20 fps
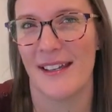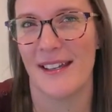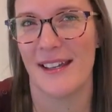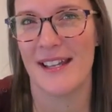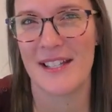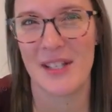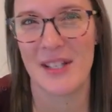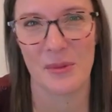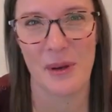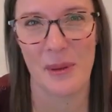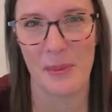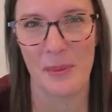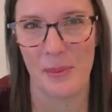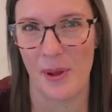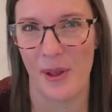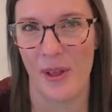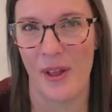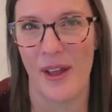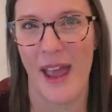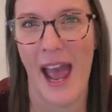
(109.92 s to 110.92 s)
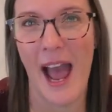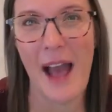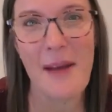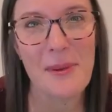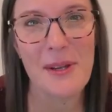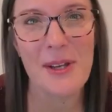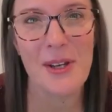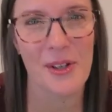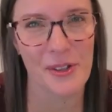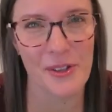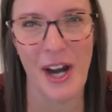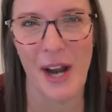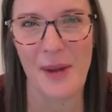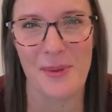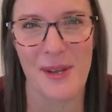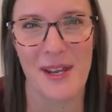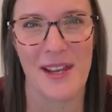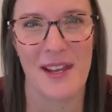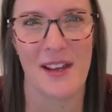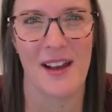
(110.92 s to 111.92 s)
is a ripple, happy or
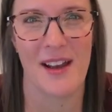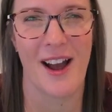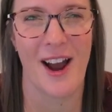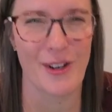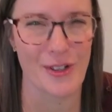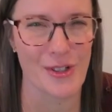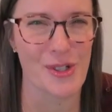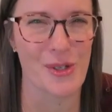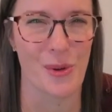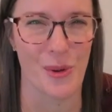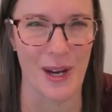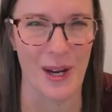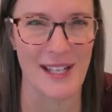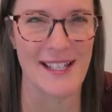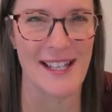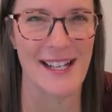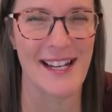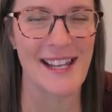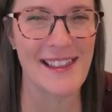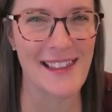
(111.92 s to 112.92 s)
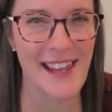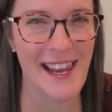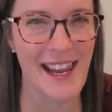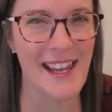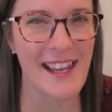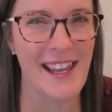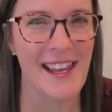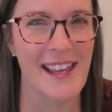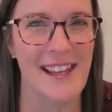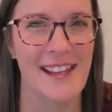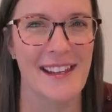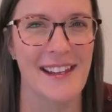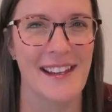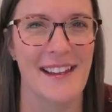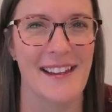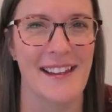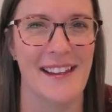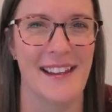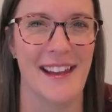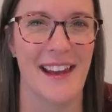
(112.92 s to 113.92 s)
crappy, our choice. And I think
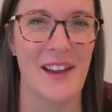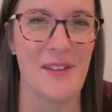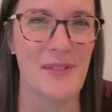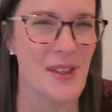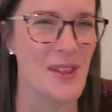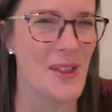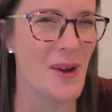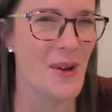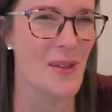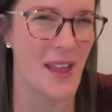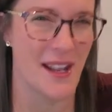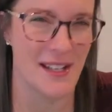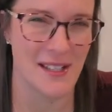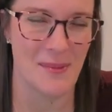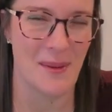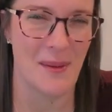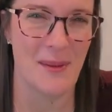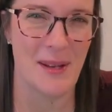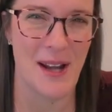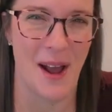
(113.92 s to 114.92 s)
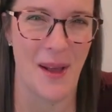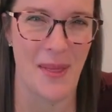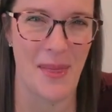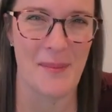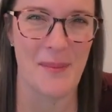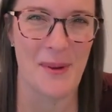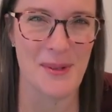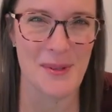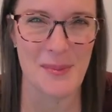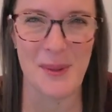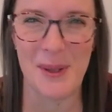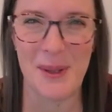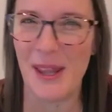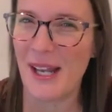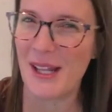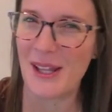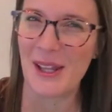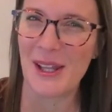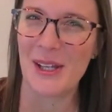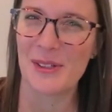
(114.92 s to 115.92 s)
even though that's maybe not the most
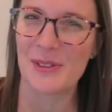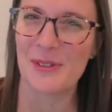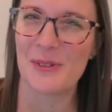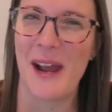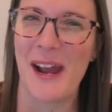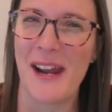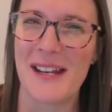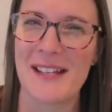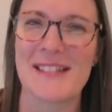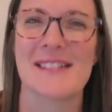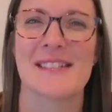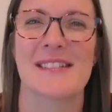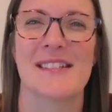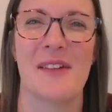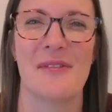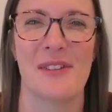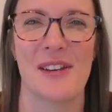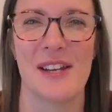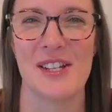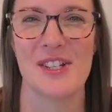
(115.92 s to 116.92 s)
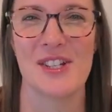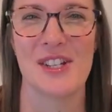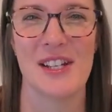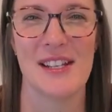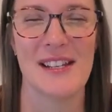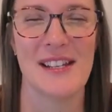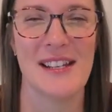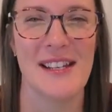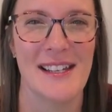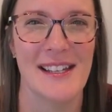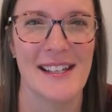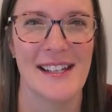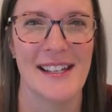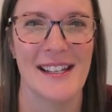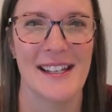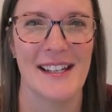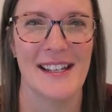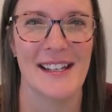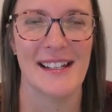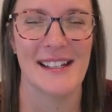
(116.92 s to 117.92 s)
politically correct definition,
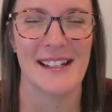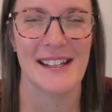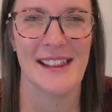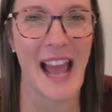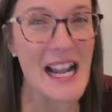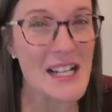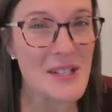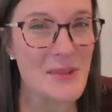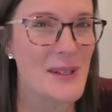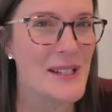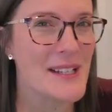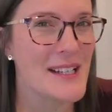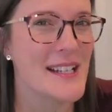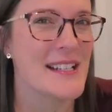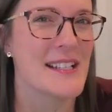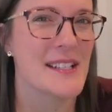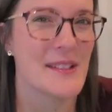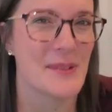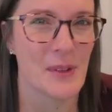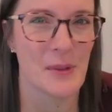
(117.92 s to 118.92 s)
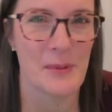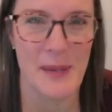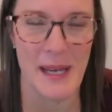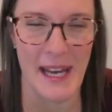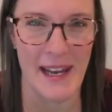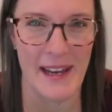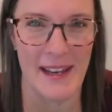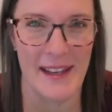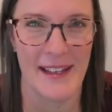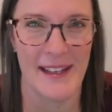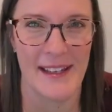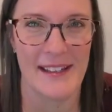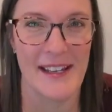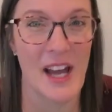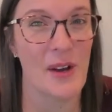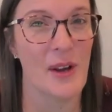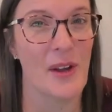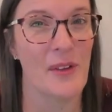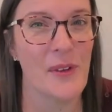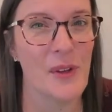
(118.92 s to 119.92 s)
that's what it is for me.
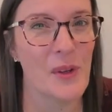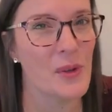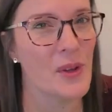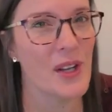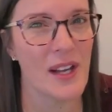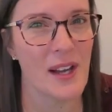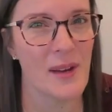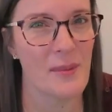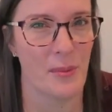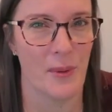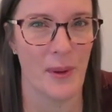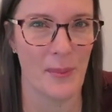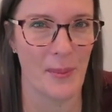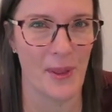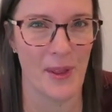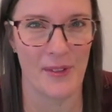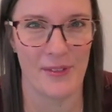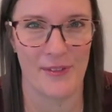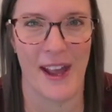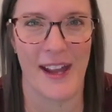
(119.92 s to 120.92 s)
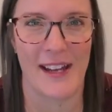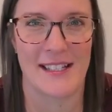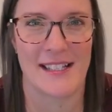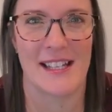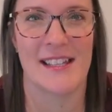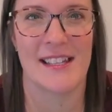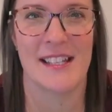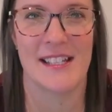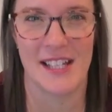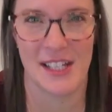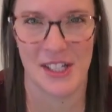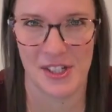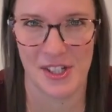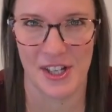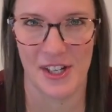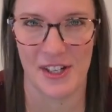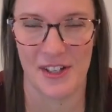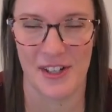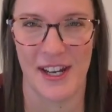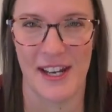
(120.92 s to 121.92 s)
Now, if you look up ripple effect in the
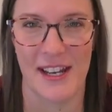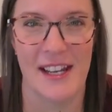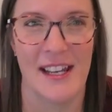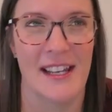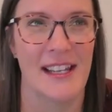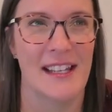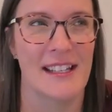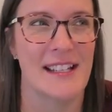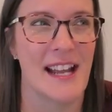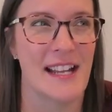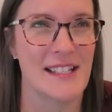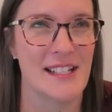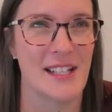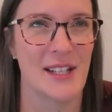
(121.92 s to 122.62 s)
dictionary, not to